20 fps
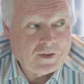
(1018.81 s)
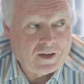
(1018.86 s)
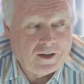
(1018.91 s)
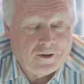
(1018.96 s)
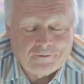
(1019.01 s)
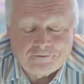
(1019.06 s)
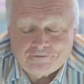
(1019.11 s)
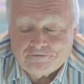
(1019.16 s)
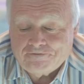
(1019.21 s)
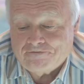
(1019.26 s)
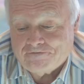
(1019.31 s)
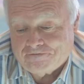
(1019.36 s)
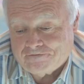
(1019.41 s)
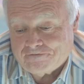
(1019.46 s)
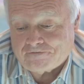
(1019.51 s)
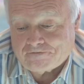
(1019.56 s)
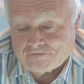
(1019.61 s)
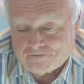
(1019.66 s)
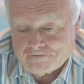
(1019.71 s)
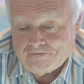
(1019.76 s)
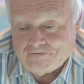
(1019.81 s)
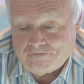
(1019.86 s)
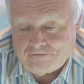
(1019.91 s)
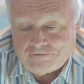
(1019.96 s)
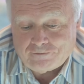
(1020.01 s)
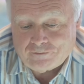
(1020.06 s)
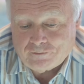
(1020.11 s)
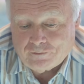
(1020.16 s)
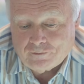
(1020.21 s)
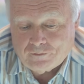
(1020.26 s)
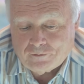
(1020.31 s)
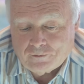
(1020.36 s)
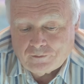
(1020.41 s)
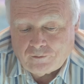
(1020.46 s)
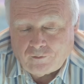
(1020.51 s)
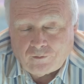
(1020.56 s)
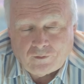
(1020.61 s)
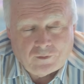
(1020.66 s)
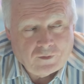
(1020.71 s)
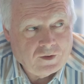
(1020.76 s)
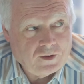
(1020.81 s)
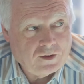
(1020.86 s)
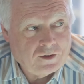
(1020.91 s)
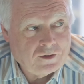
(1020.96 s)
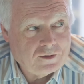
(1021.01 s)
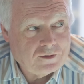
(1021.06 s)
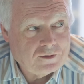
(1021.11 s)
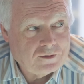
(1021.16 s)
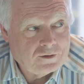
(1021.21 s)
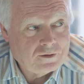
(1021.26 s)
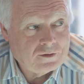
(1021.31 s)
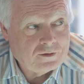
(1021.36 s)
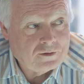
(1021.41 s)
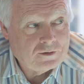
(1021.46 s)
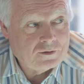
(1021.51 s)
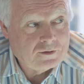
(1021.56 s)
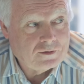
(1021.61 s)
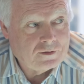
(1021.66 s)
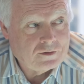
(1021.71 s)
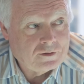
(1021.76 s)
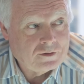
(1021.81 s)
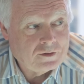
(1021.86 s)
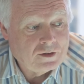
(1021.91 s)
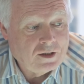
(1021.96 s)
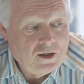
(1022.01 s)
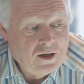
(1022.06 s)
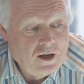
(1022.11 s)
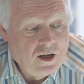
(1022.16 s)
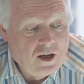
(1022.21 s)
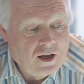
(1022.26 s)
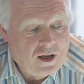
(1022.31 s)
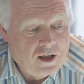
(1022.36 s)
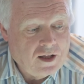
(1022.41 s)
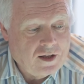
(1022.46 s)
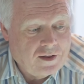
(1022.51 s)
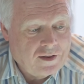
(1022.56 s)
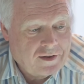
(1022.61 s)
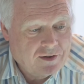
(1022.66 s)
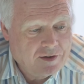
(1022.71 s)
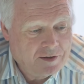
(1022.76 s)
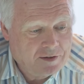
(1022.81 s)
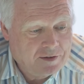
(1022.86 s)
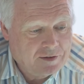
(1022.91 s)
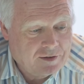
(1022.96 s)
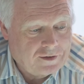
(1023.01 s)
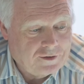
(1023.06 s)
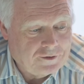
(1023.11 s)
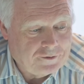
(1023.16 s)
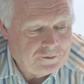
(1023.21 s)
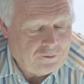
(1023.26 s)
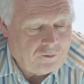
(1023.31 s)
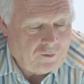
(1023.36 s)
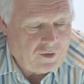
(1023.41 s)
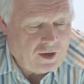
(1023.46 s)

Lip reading: what they are. And so thus, after Leica trauma.